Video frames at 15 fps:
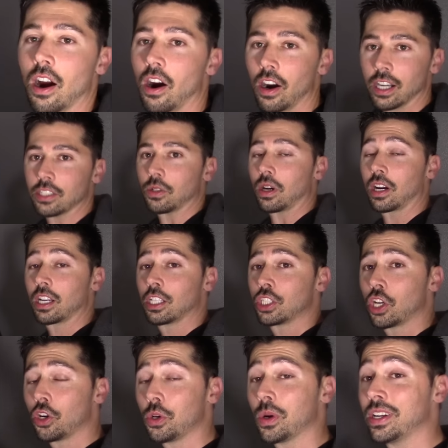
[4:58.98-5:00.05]
All right, so I'm gonna
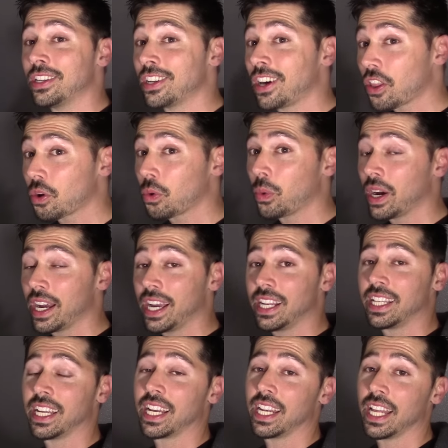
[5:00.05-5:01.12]
show you another way
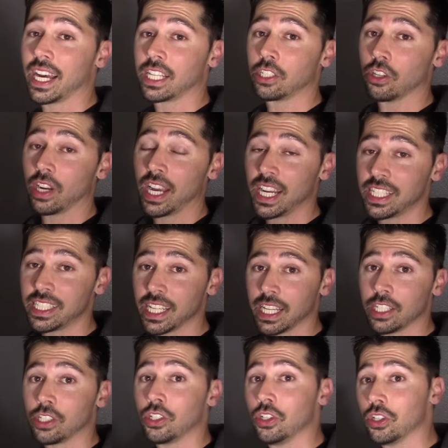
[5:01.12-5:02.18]
to connect your
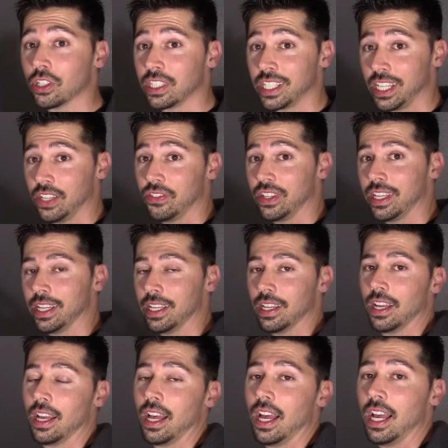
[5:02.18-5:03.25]
headset to your TV
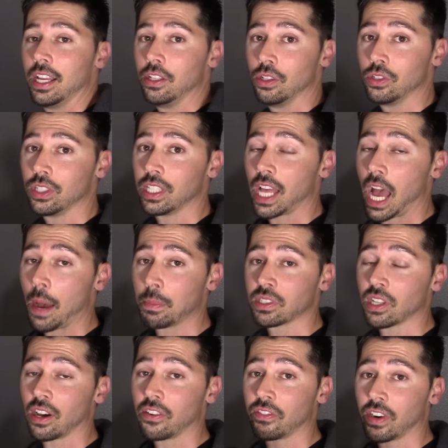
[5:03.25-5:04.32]
using the
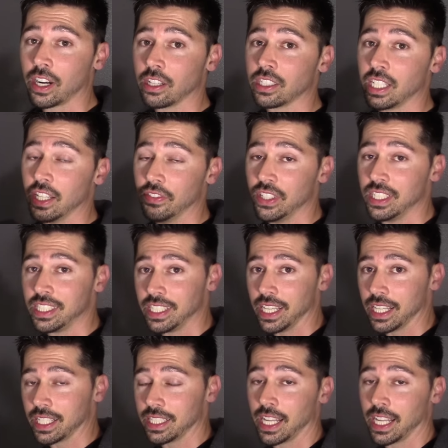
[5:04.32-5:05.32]
Amazon Fire TV stick.